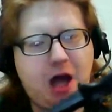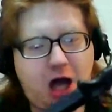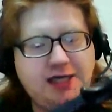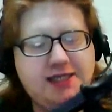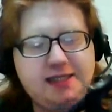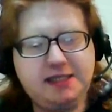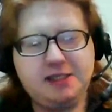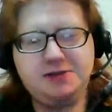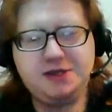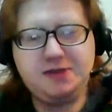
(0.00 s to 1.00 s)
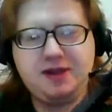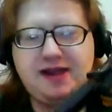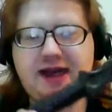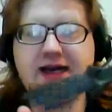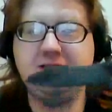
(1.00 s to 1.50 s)
honestly, to do something
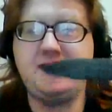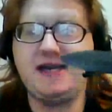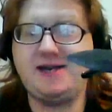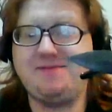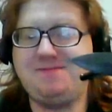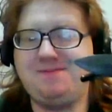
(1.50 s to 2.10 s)
like an ice pick.